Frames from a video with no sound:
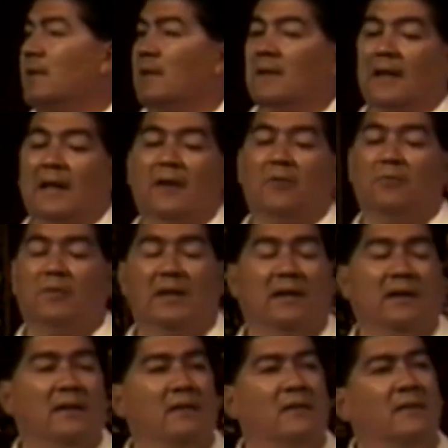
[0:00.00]
And I don't want
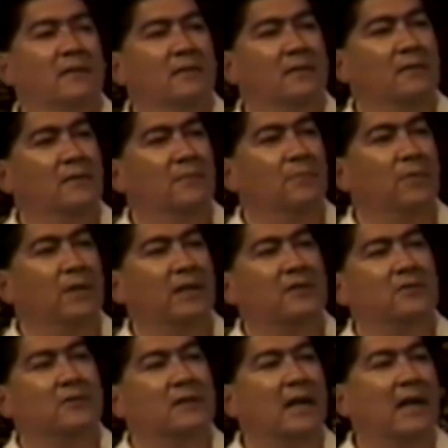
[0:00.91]
to bring
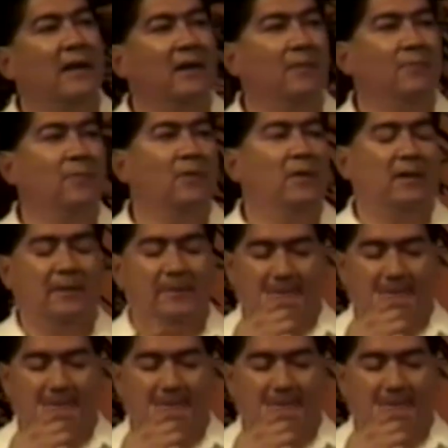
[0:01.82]
it to God anymore.